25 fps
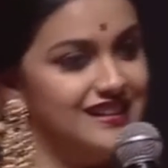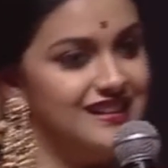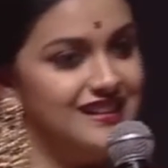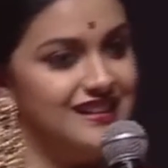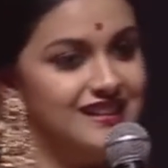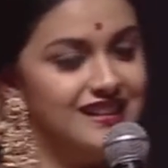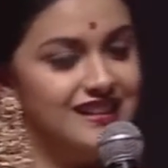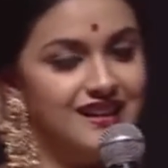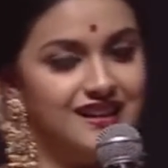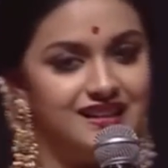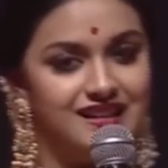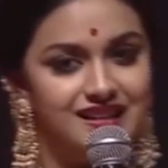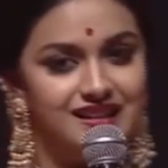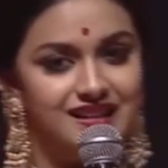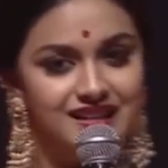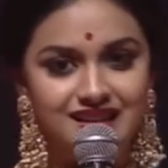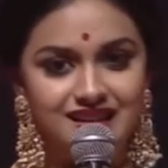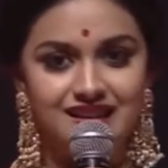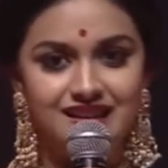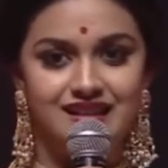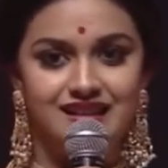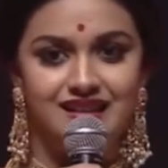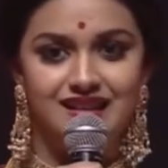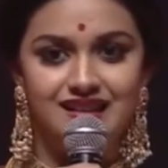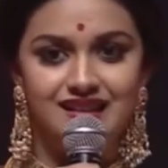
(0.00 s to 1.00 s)

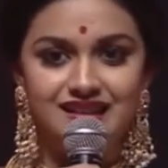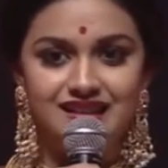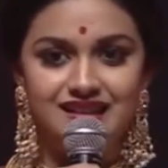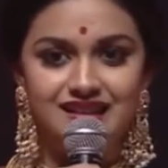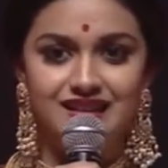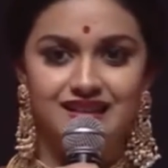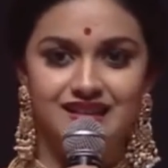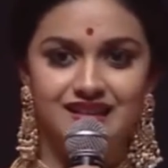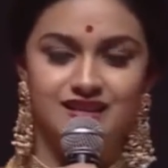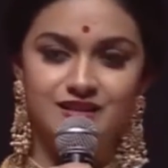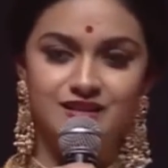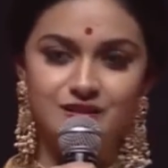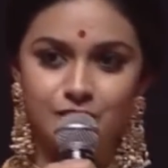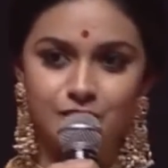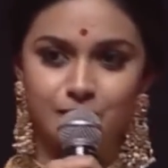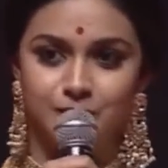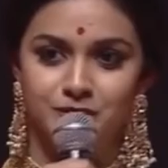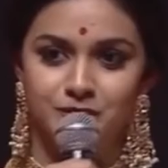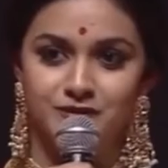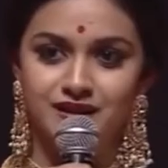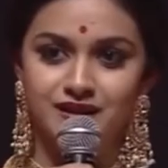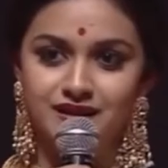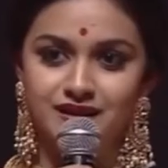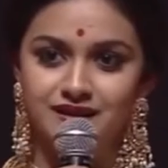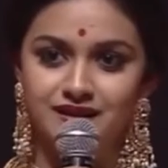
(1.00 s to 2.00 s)
Nagi and
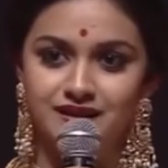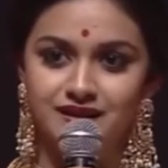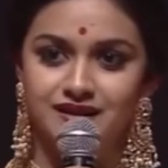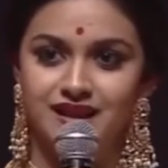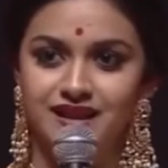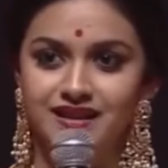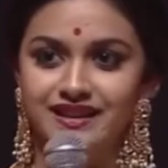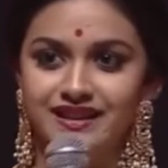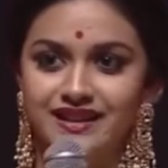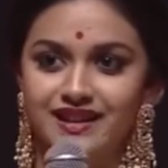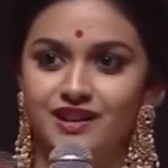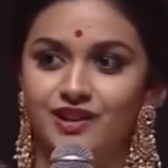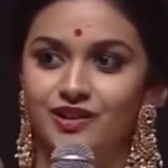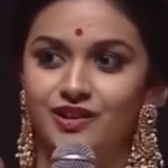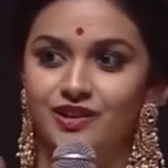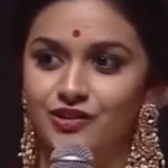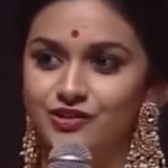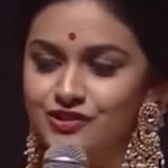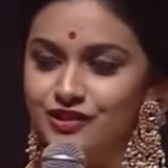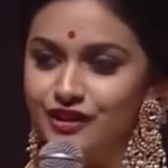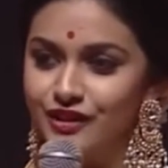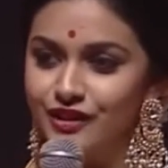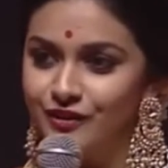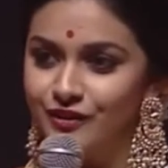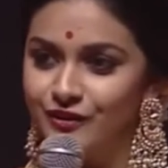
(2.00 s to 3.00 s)
Swapna na daggariki
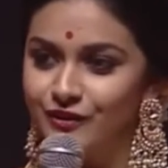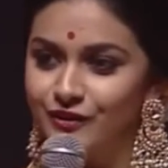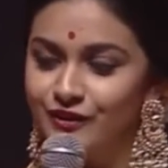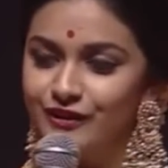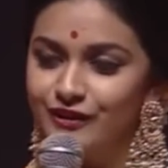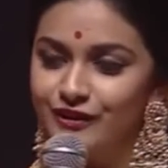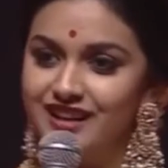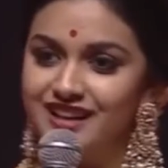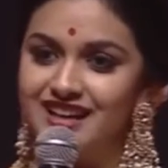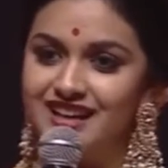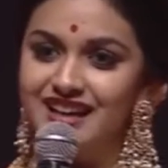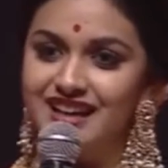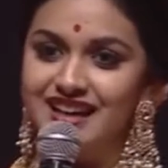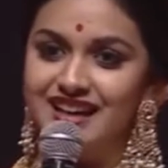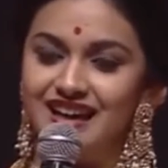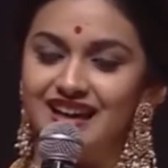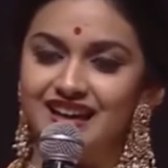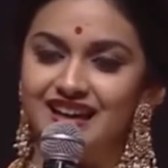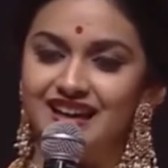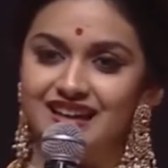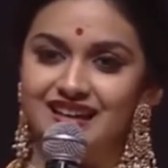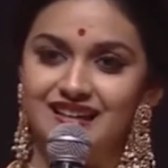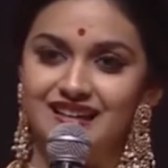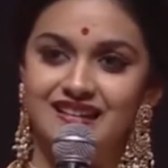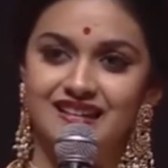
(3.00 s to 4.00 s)
vacharu.
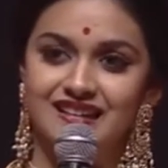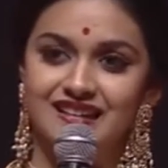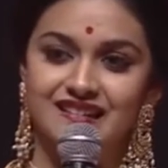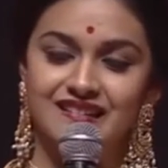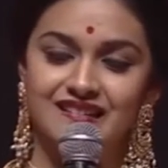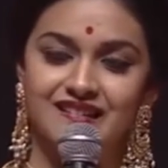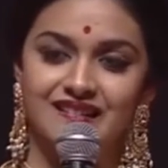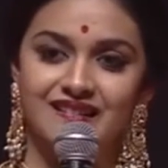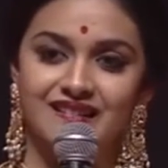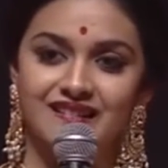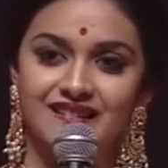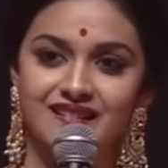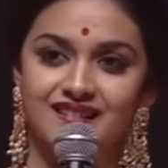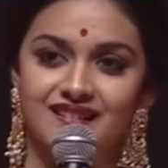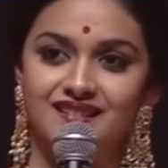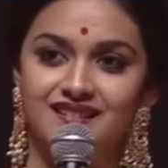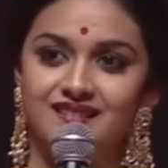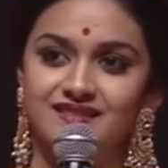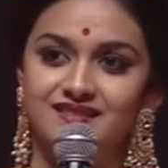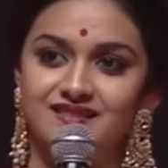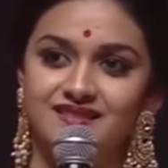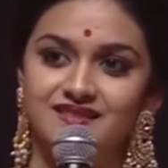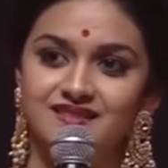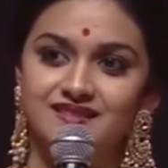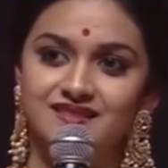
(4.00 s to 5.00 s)
And
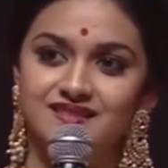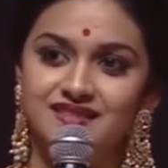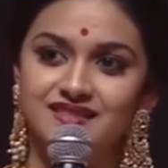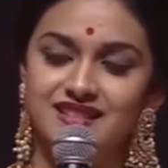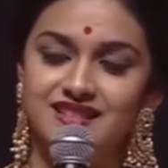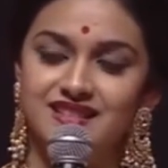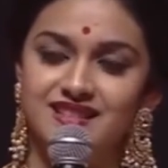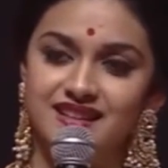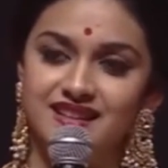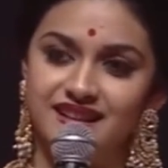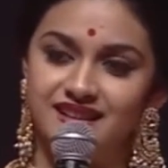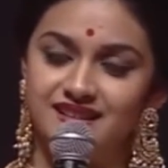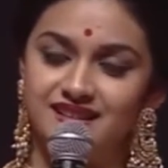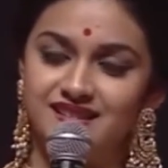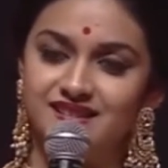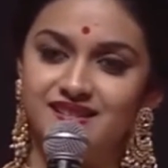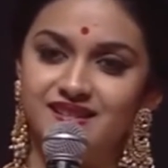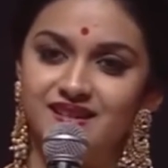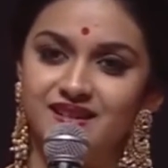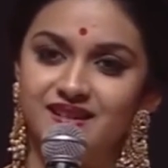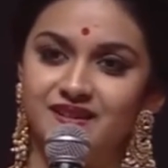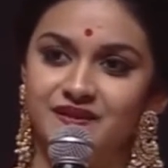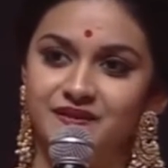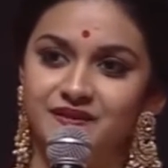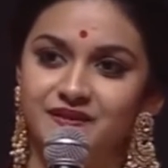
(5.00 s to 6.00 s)
they said,
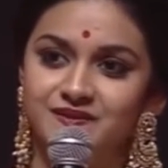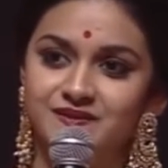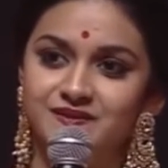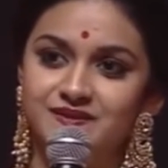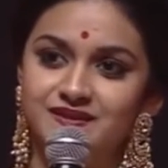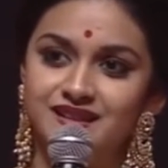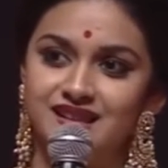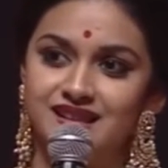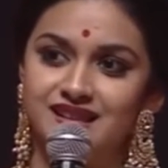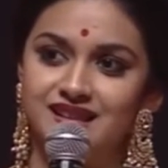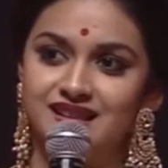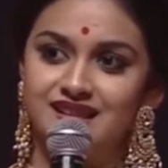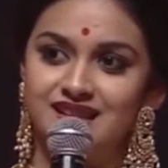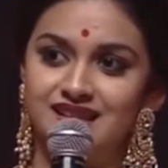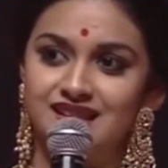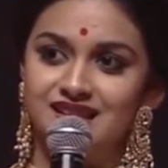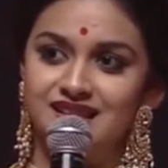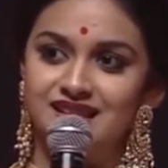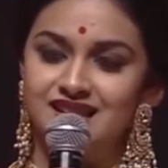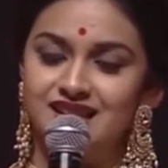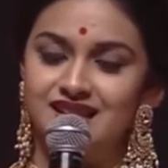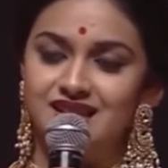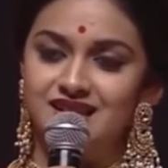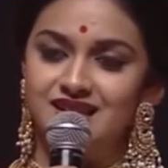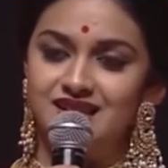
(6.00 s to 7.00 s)

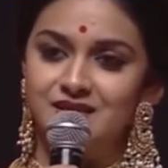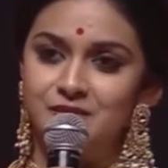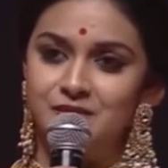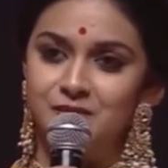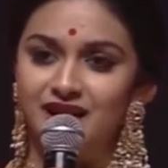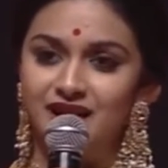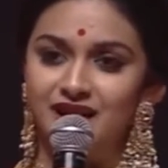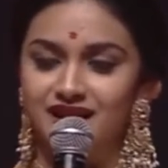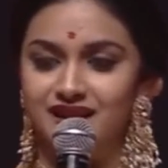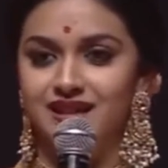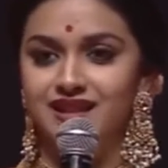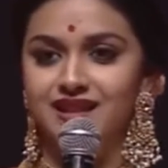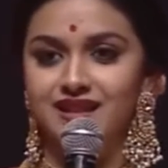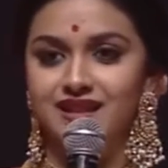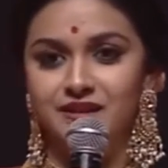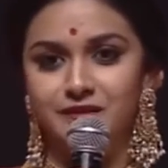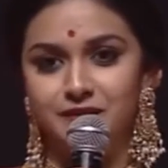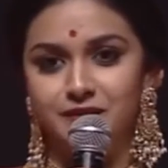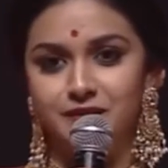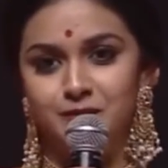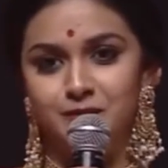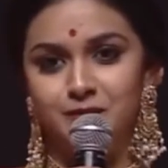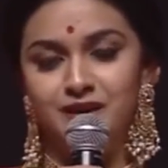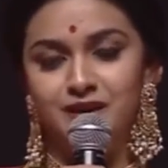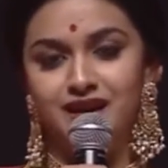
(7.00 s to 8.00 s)
Mahanati,
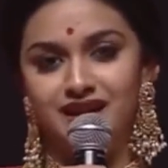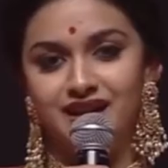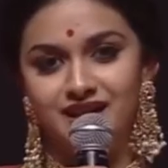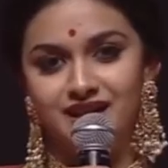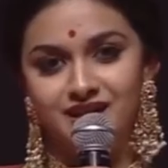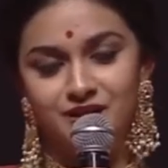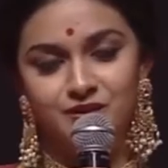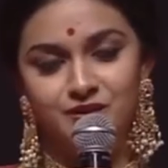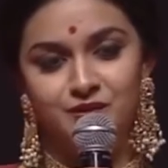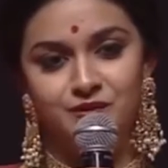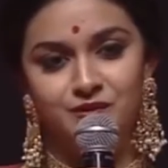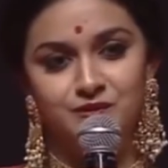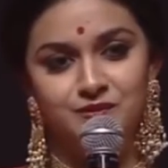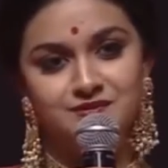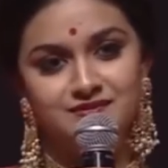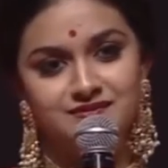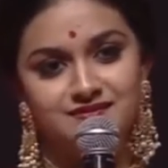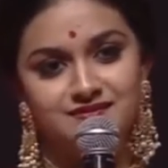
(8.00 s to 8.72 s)
we are planning to